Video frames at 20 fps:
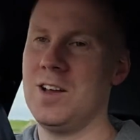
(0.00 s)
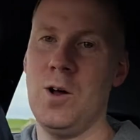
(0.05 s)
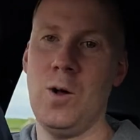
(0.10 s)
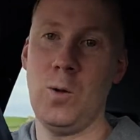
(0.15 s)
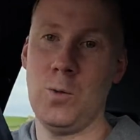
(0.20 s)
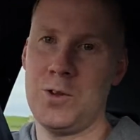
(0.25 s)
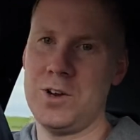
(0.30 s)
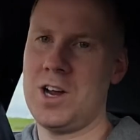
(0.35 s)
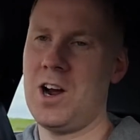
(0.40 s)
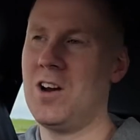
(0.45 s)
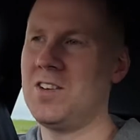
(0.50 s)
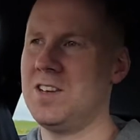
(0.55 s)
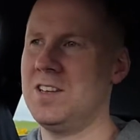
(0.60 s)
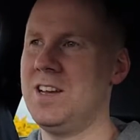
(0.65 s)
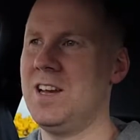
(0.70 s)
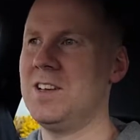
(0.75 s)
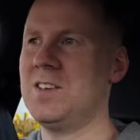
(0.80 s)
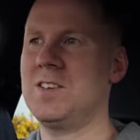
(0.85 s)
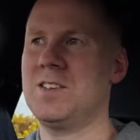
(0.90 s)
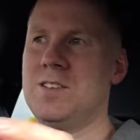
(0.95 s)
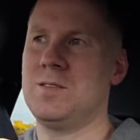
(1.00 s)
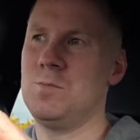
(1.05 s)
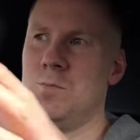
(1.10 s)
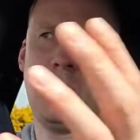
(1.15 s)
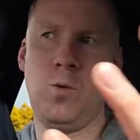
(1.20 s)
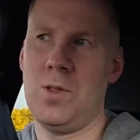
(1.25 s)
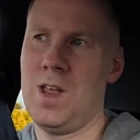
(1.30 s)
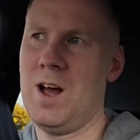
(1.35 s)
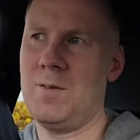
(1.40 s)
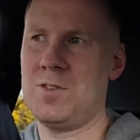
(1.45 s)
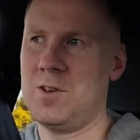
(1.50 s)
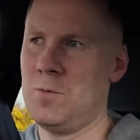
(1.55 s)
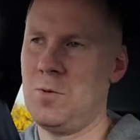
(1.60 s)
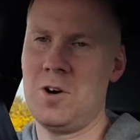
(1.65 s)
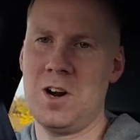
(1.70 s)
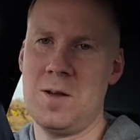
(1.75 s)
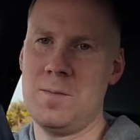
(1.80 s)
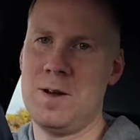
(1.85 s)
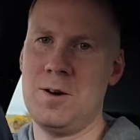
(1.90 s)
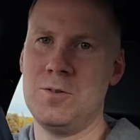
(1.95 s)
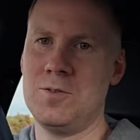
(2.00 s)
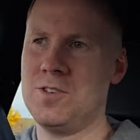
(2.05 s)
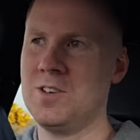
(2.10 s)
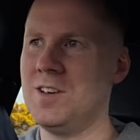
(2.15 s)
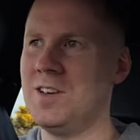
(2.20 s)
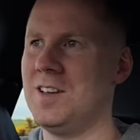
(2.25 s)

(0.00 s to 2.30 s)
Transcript: Older cars like this won't have to worry about